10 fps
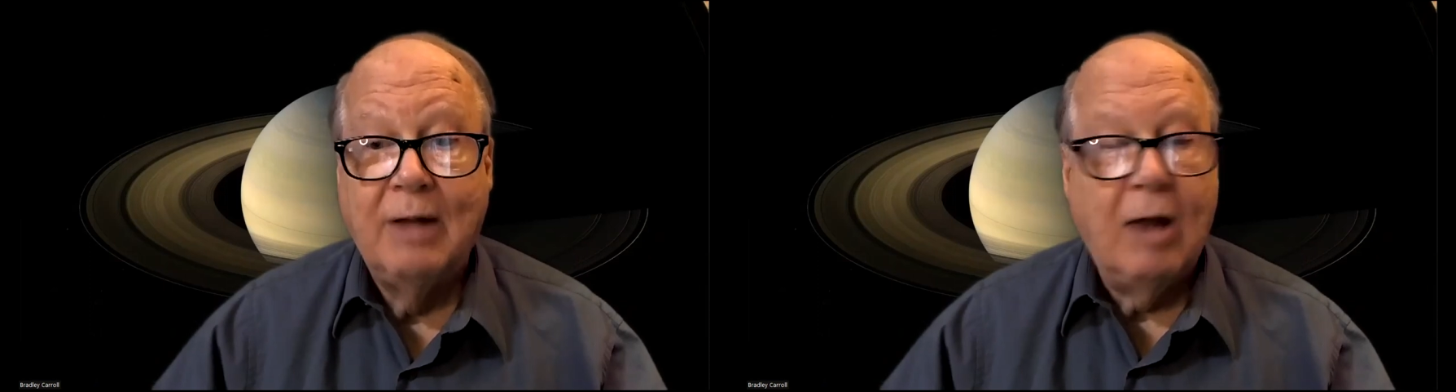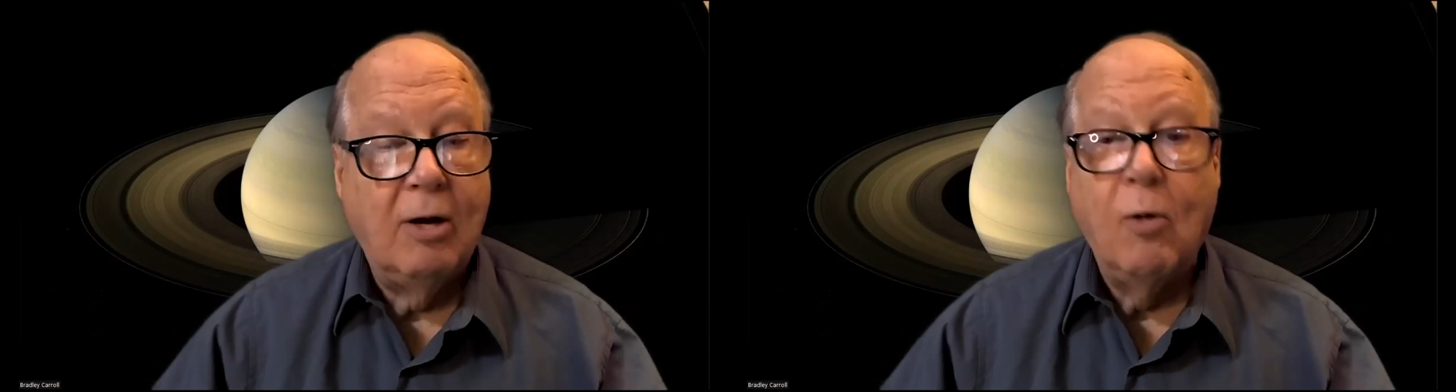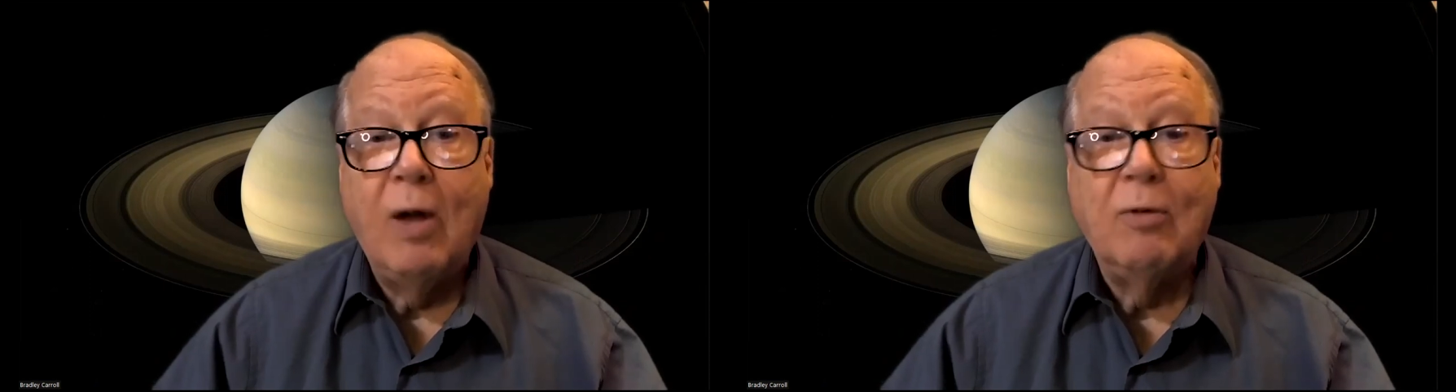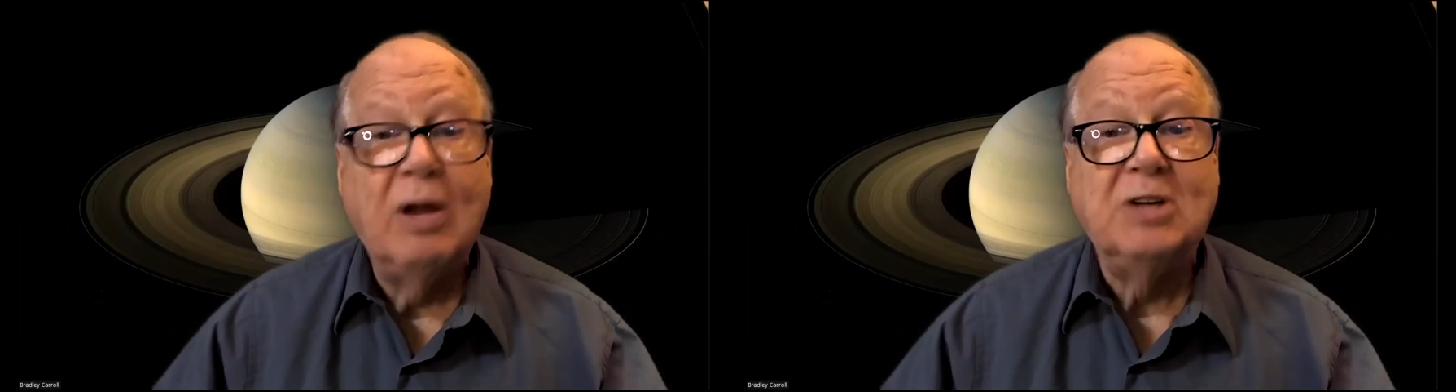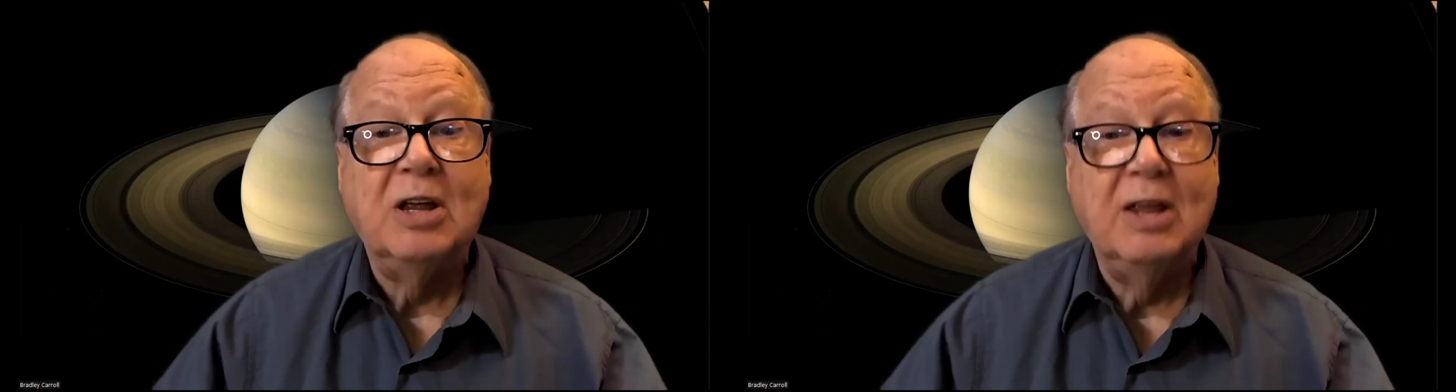I don't know why
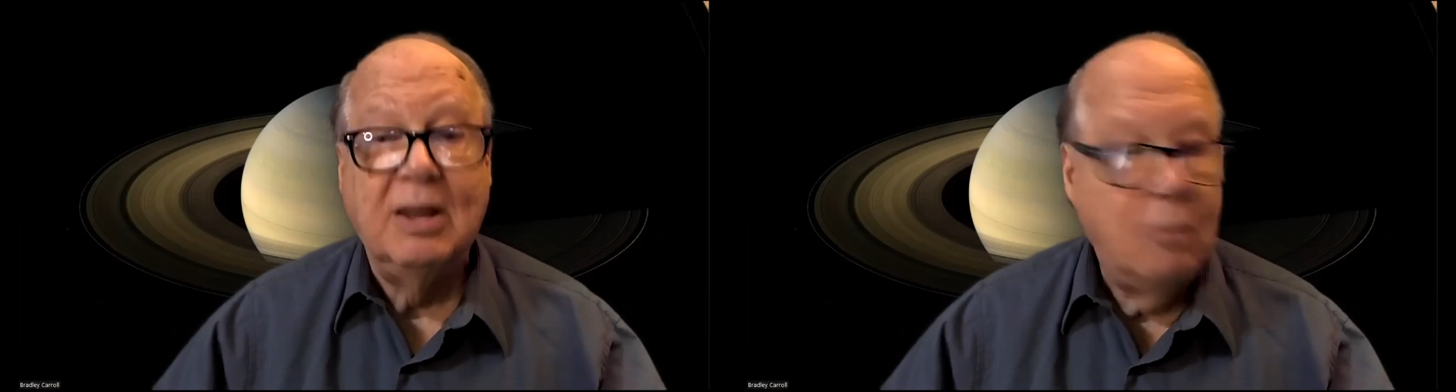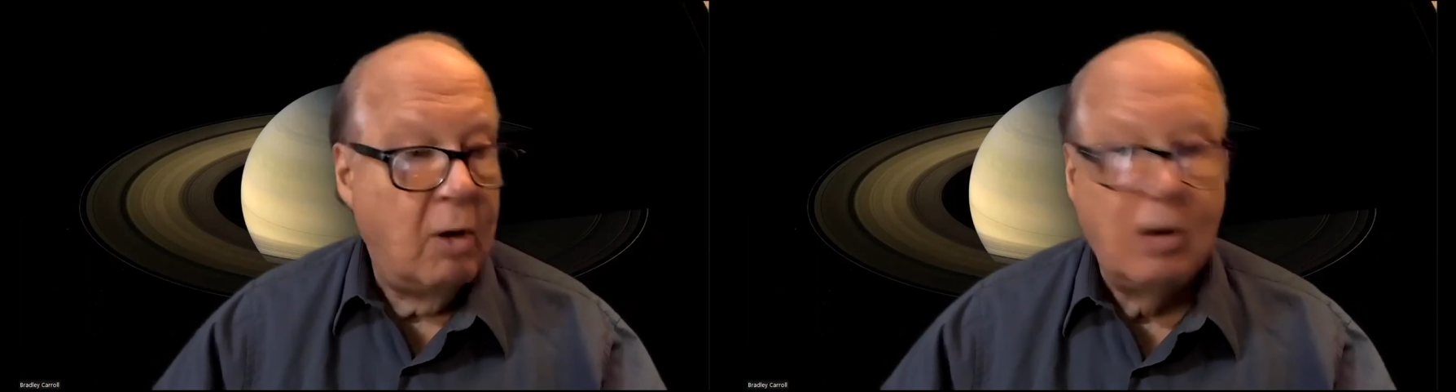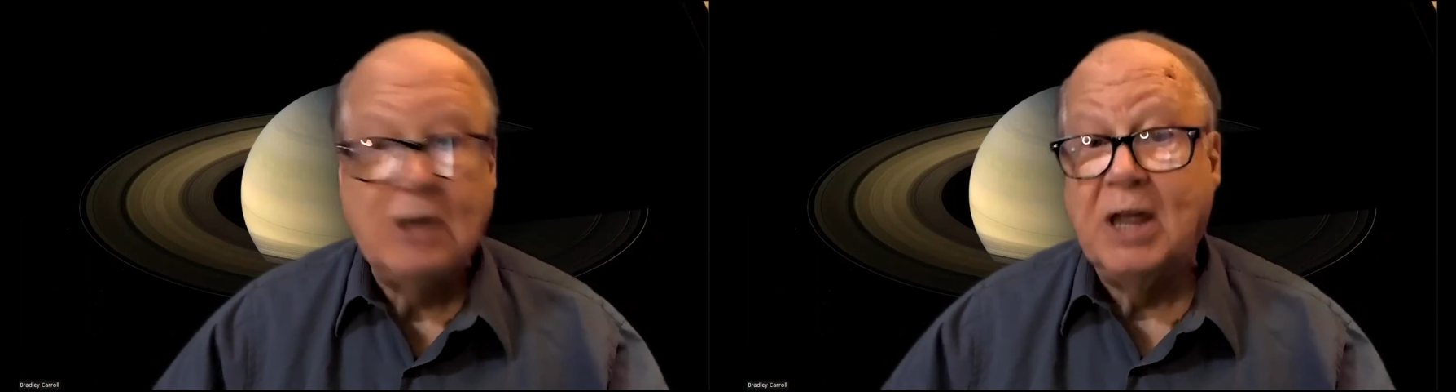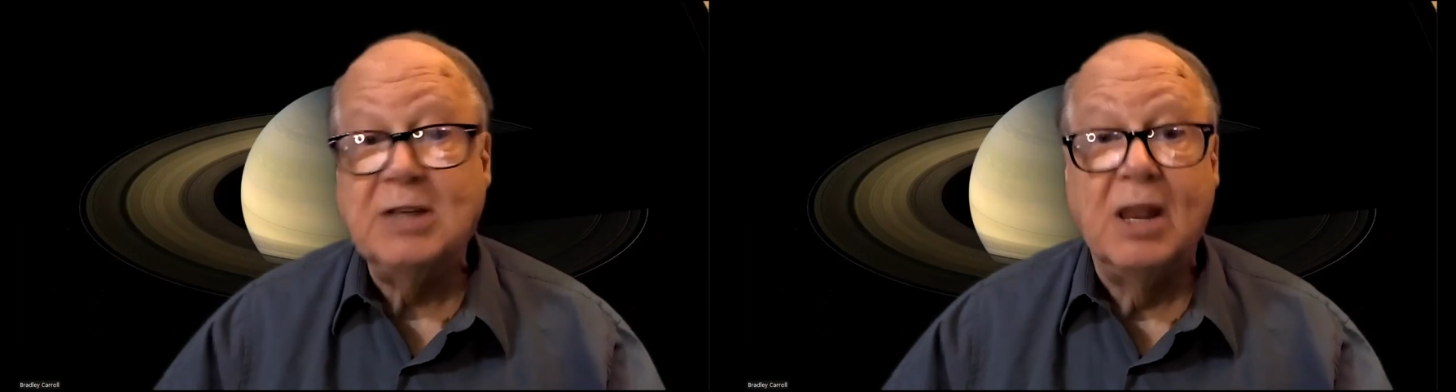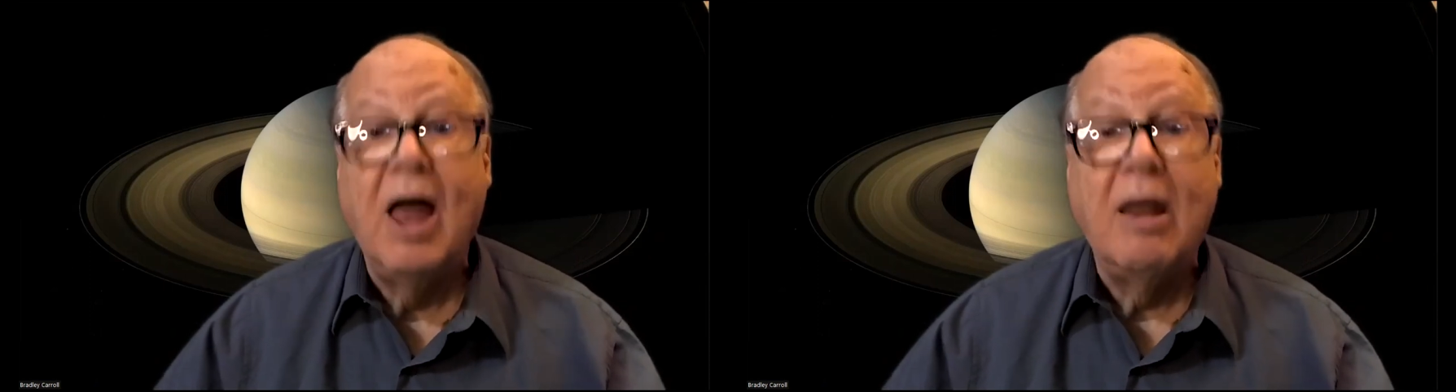Russia
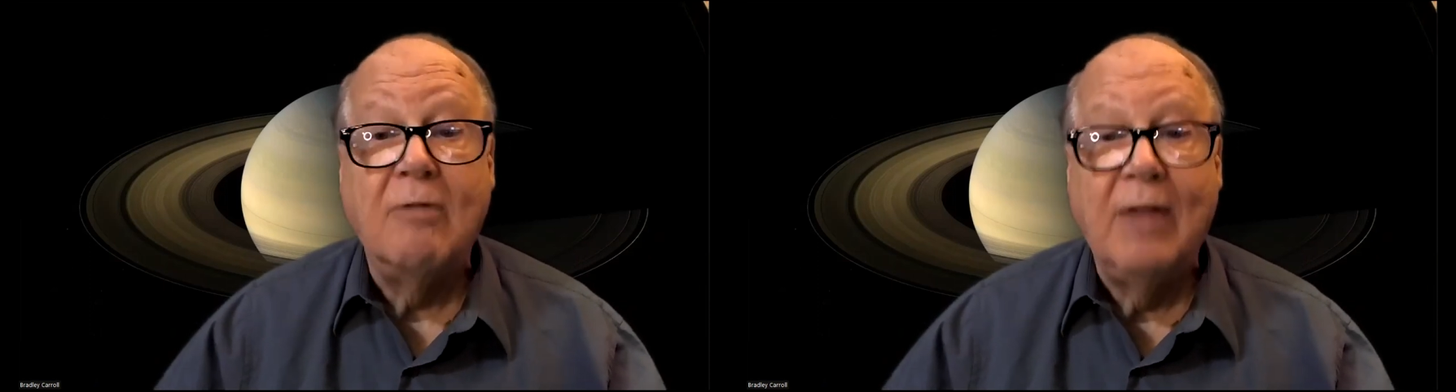has a lot